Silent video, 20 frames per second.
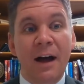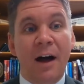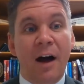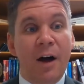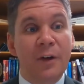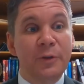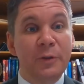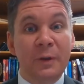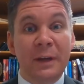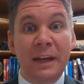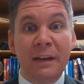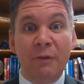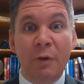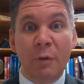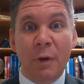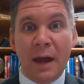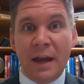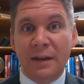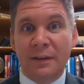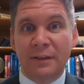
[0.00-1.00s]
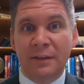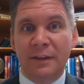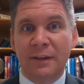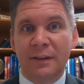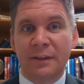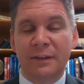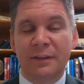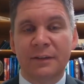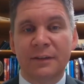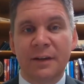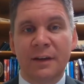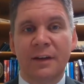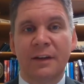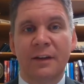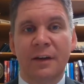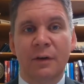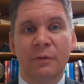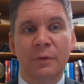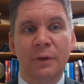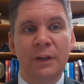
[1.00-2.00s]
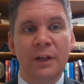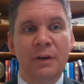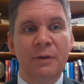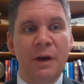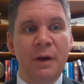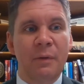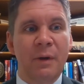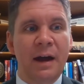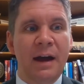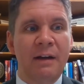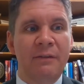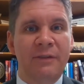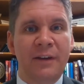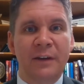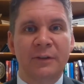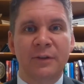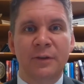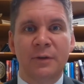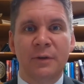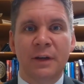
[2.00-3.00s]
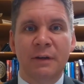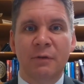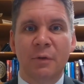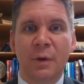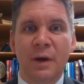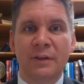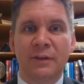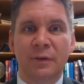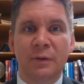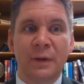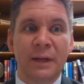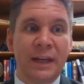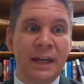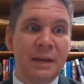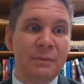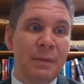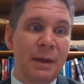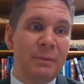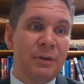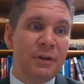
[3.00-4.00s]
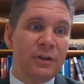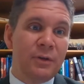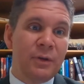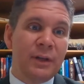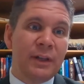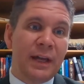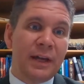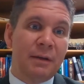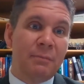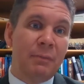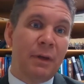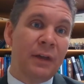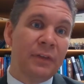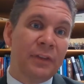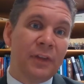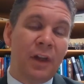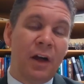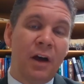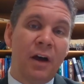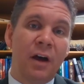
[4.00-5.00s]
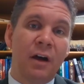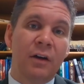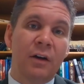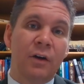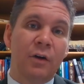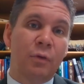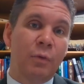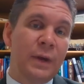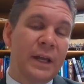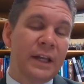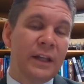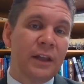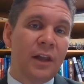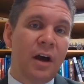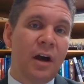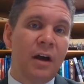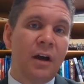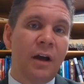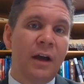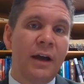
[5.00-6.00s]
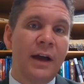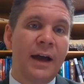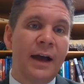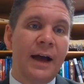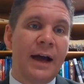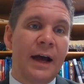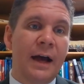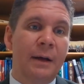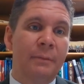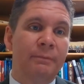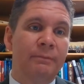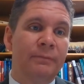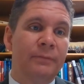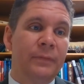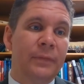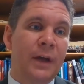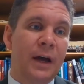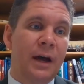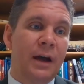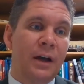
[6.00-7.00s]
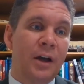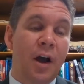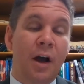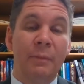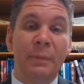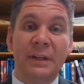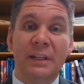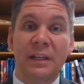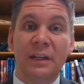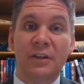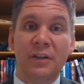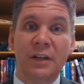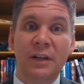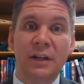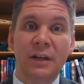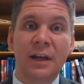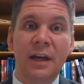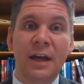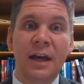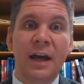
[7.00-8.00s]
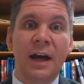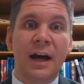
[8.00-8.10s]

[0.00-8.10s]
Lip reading: Also, giveaways. This is a really great way I found to do giveaways. So again, maybe you're doing like a month-long or a week-long competition.